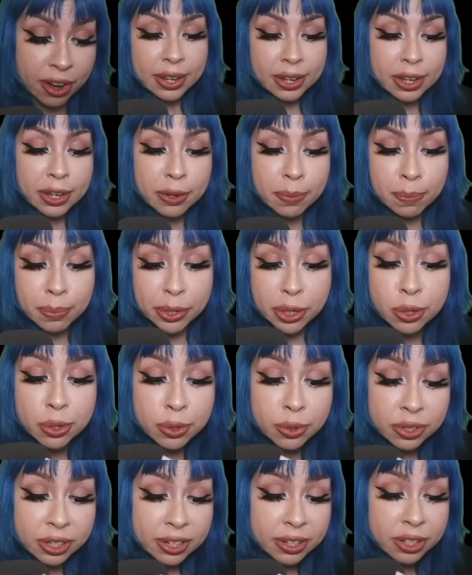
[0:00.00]
He
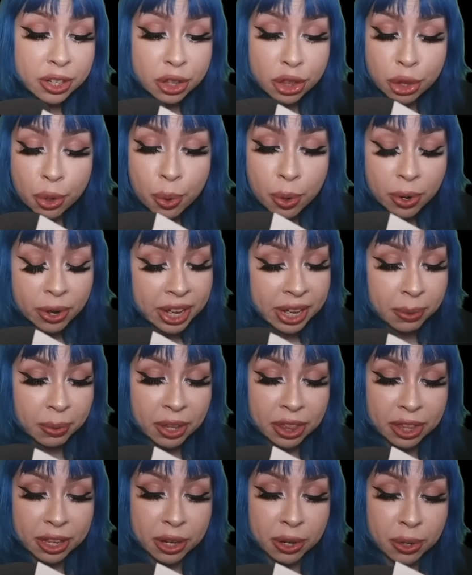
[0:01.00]
abused his authority
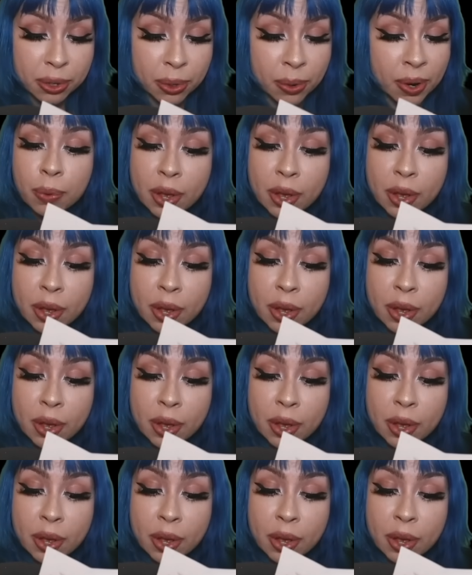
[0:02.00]
with you.